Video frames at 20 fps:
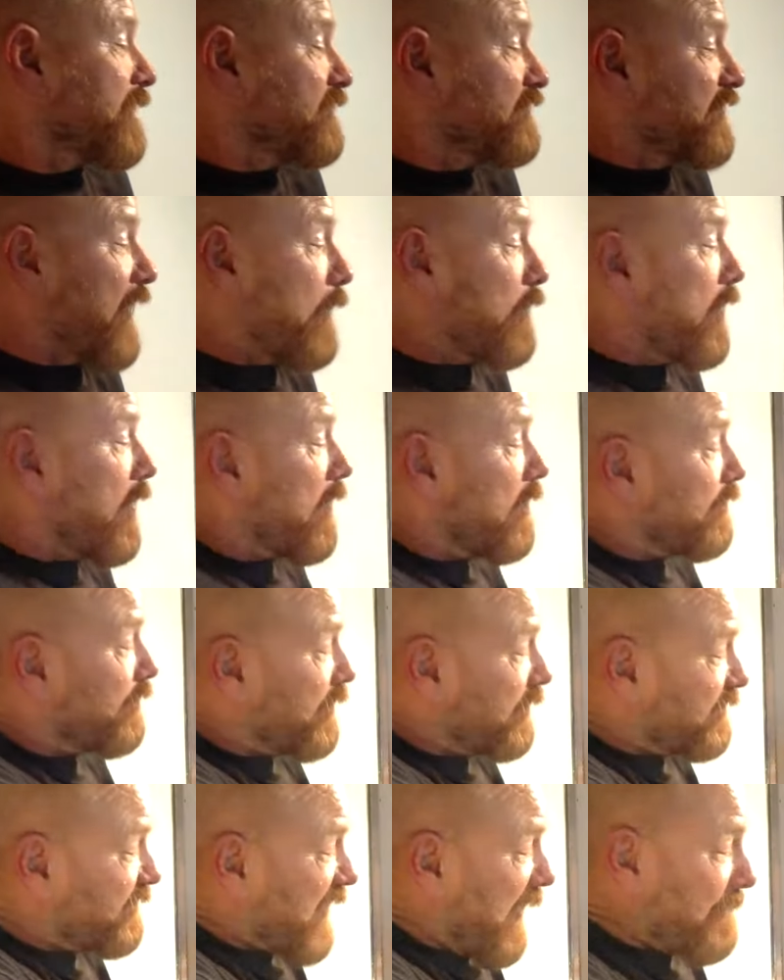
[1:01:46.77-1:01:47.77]
So
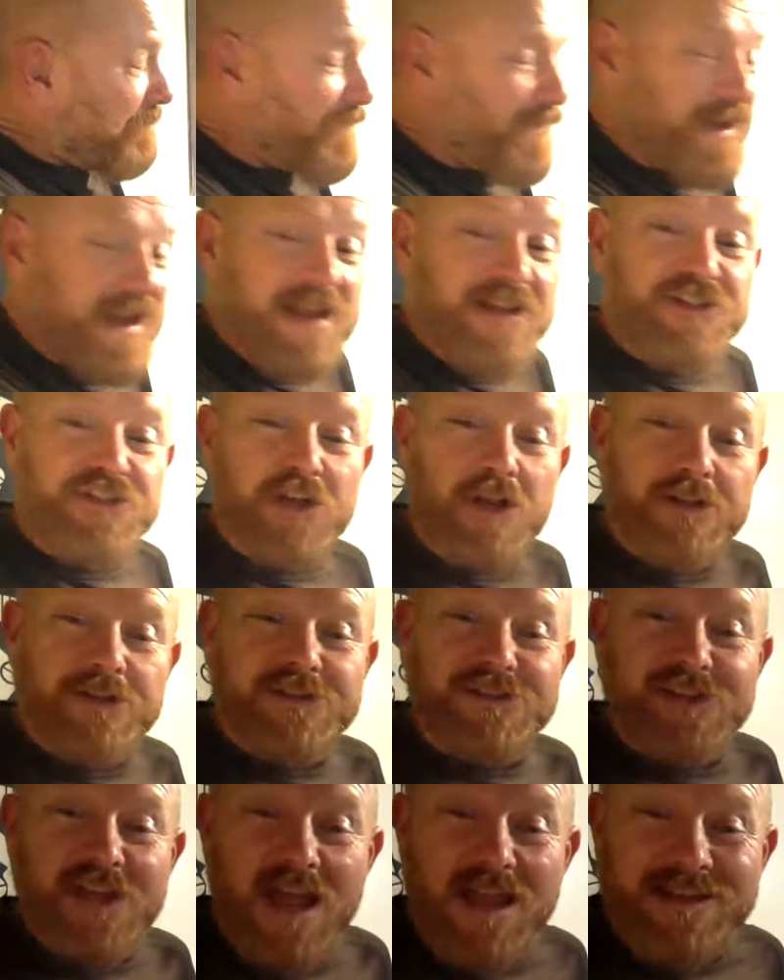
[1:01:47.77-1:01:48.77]
the
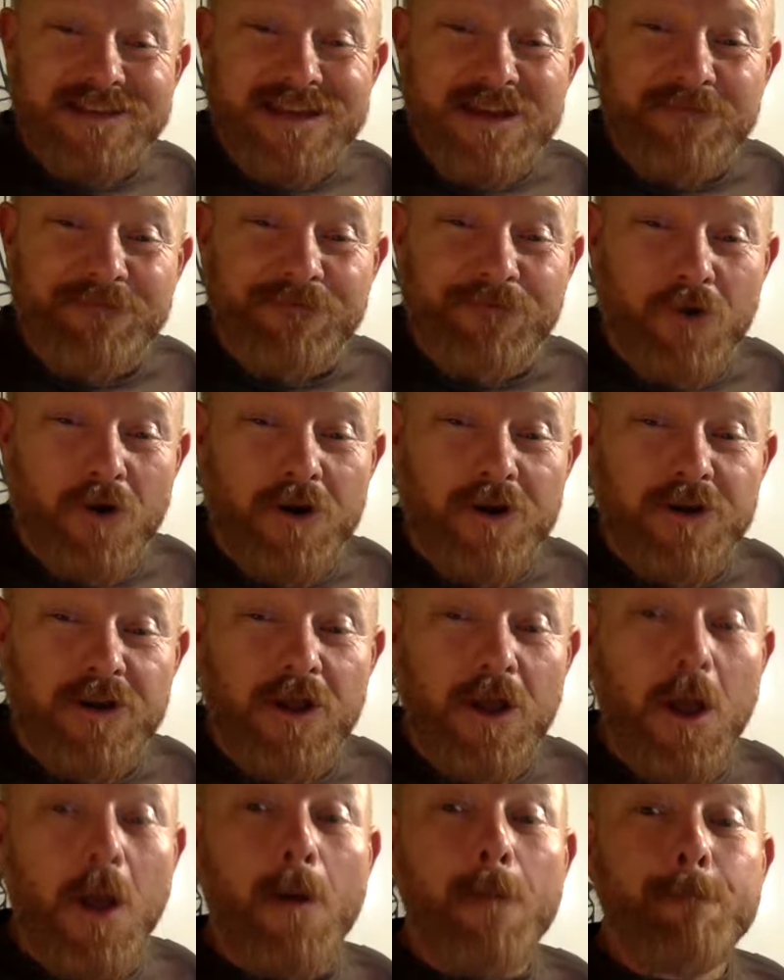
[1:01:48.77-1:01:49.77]
definitions are
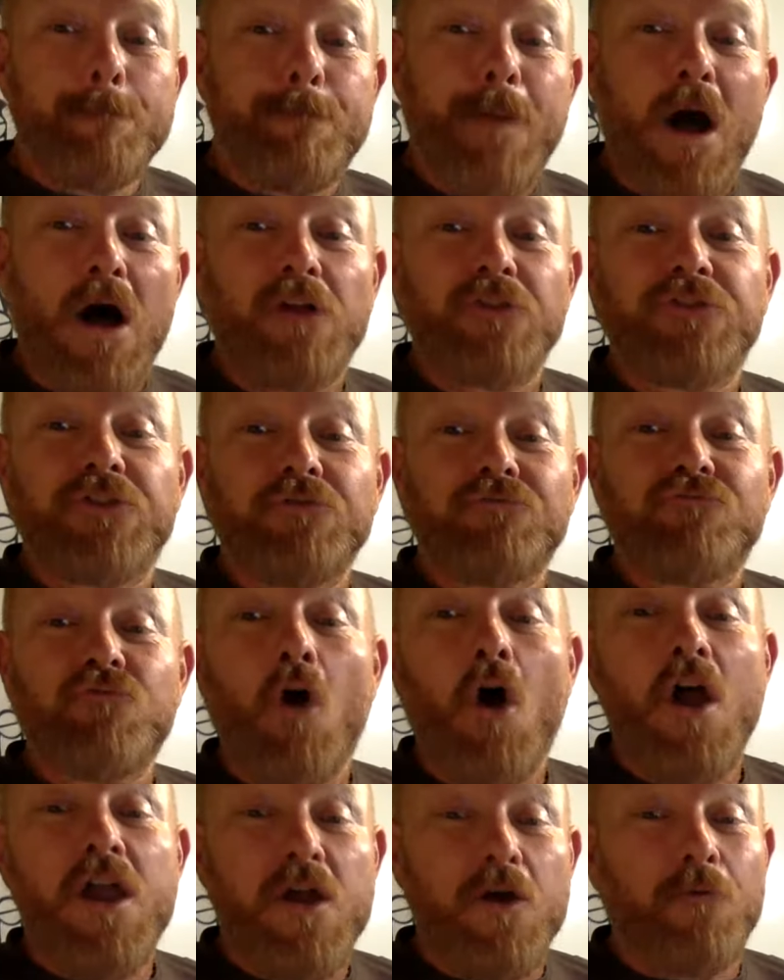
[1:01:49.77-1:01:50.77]
different, but the
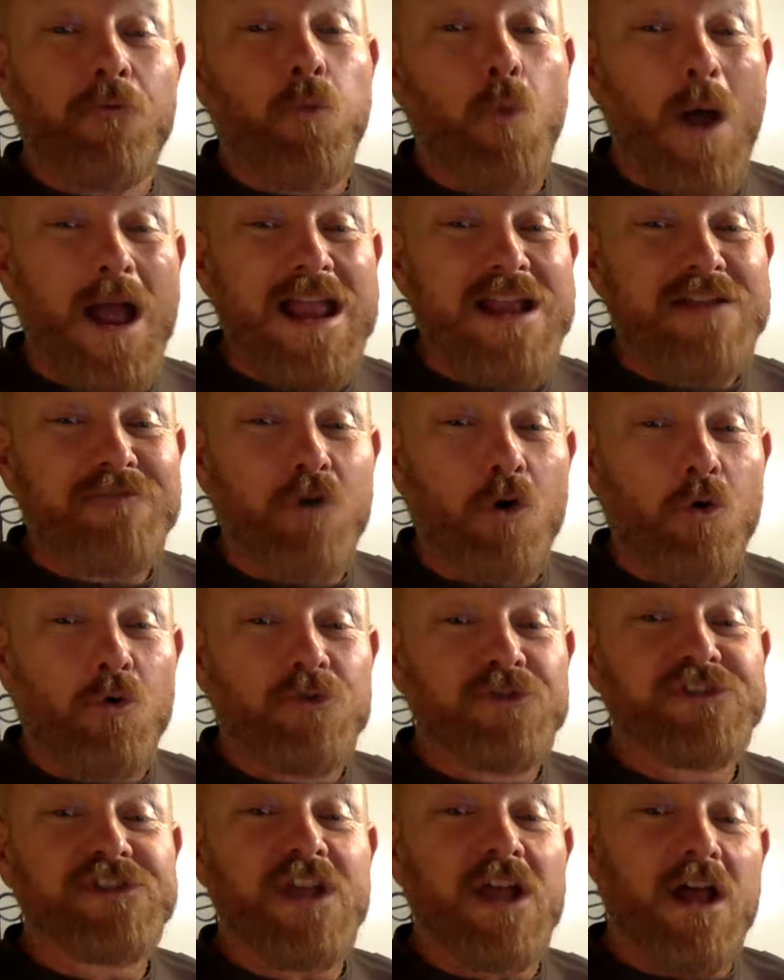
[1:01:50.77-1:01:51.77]
right of way
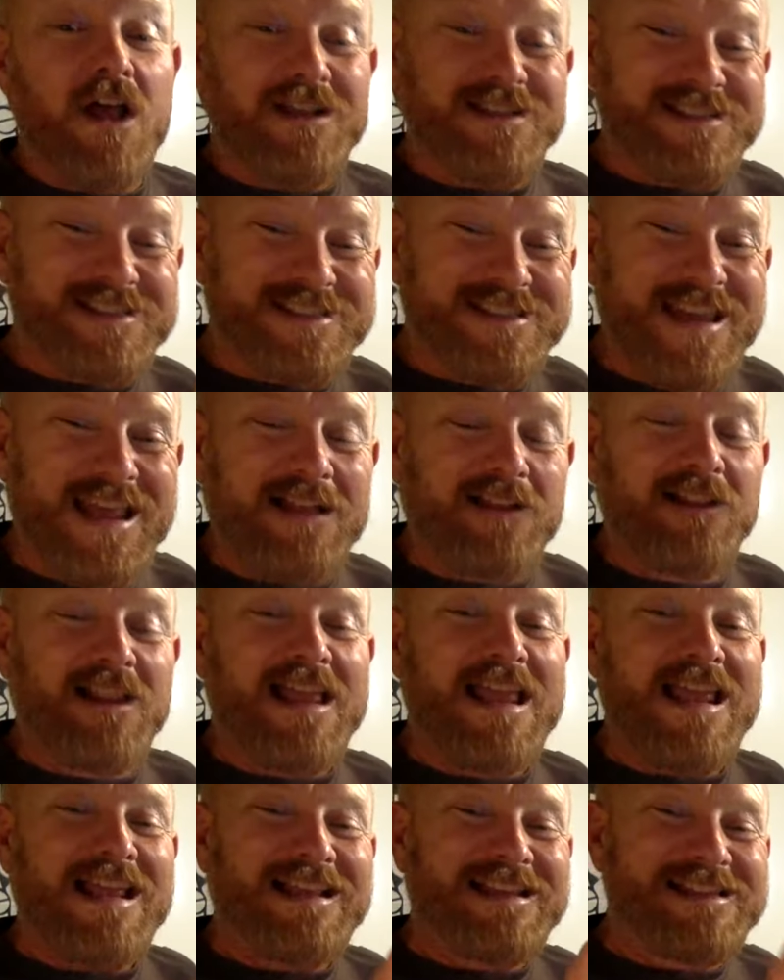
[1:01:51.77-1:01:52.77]
rules are
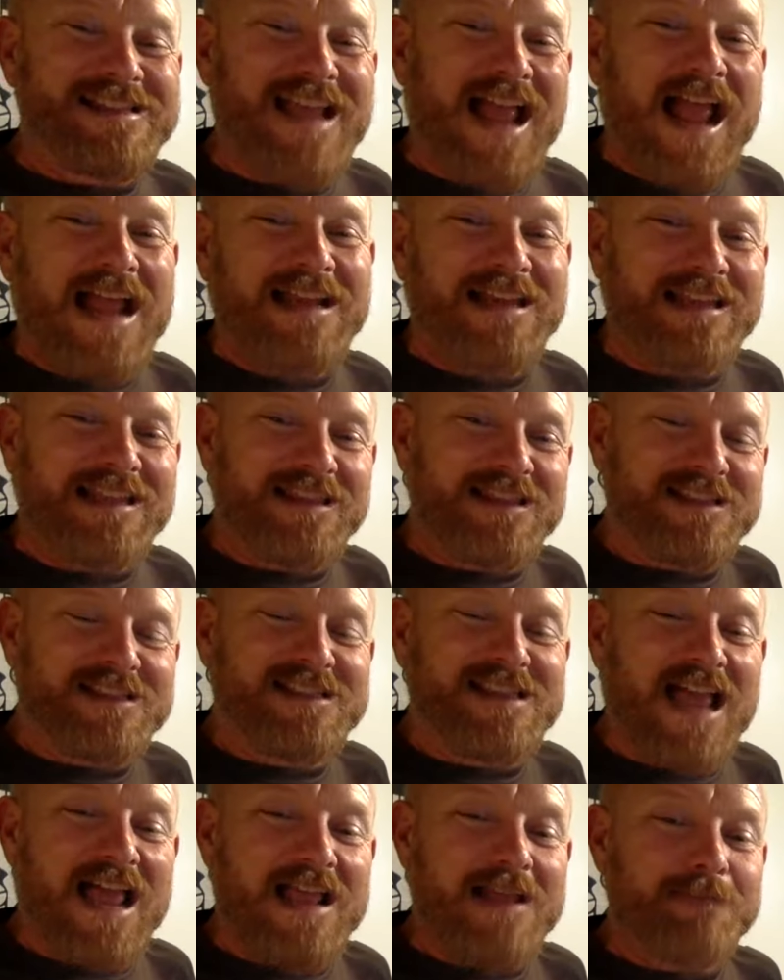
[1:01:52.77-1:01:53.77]
still exactly the
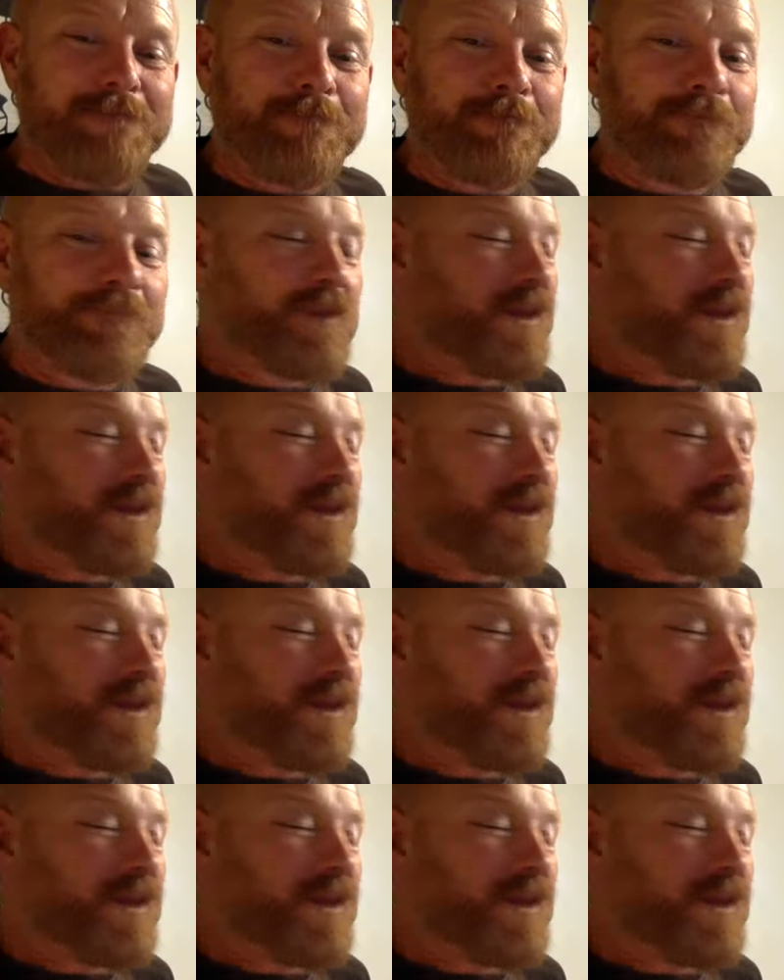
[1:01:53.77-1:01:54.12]
same.